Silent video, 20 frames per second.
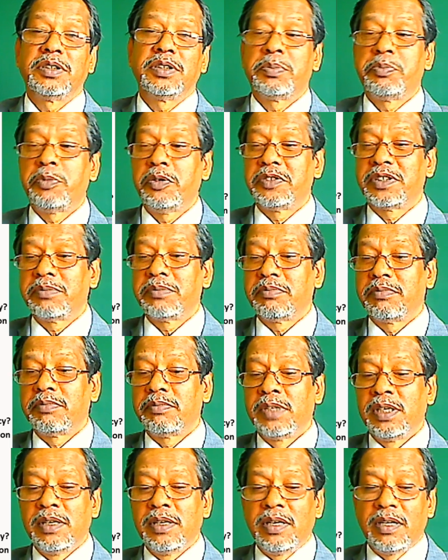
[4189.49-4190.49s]
Suppose some
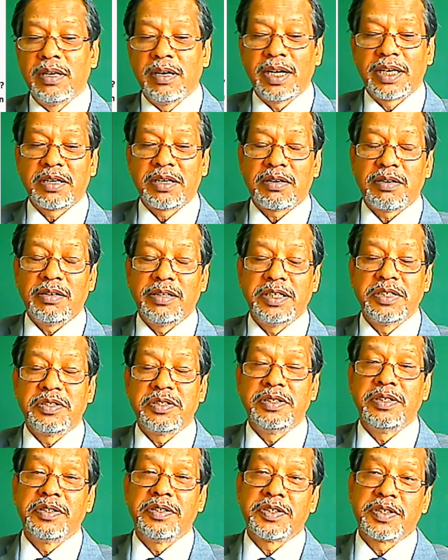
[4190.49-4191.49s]
electrical
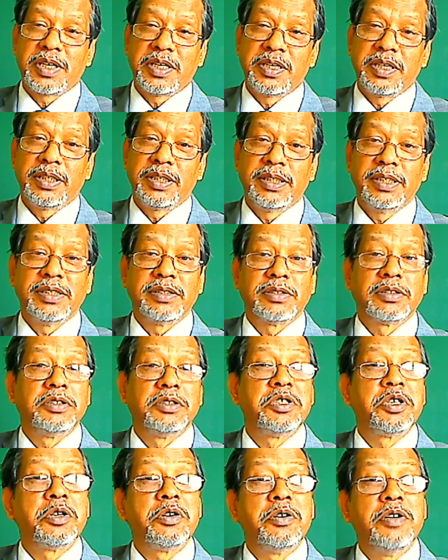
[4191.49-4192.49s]
engineers studying this
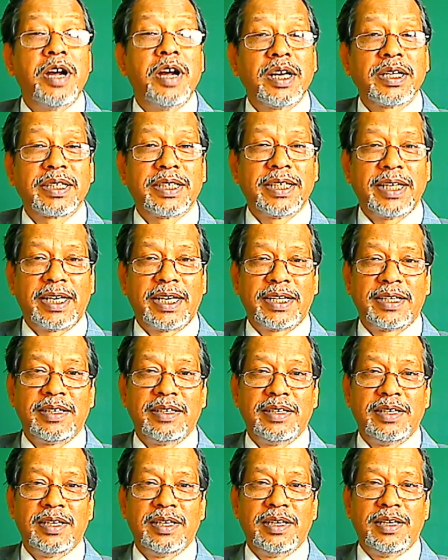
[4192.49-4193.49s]
should not think
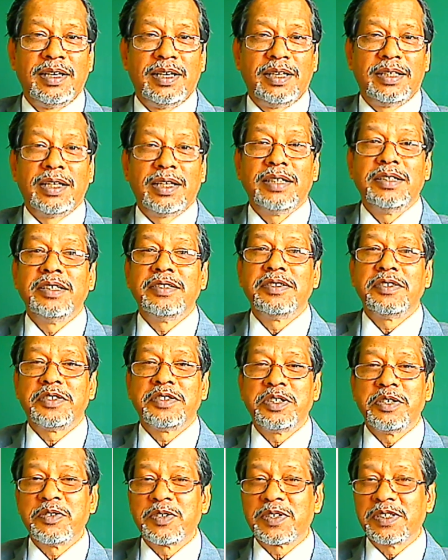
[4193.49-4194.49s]
that this
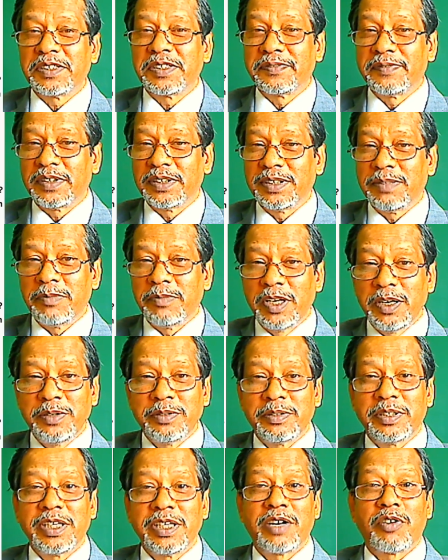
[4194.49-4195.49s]
is useless for them.
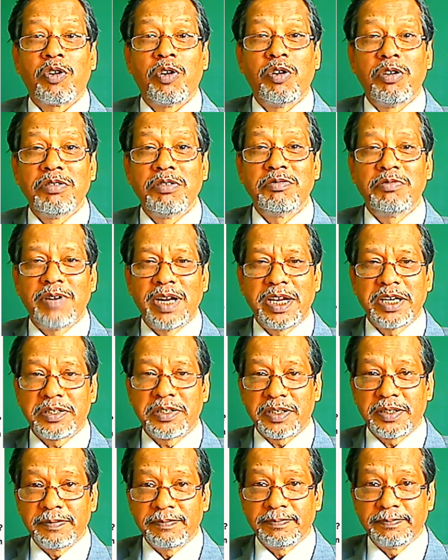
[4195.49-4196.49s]
No, they are all
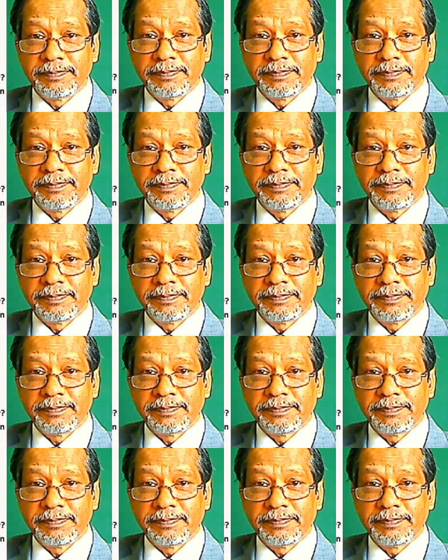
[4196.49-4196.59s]
related.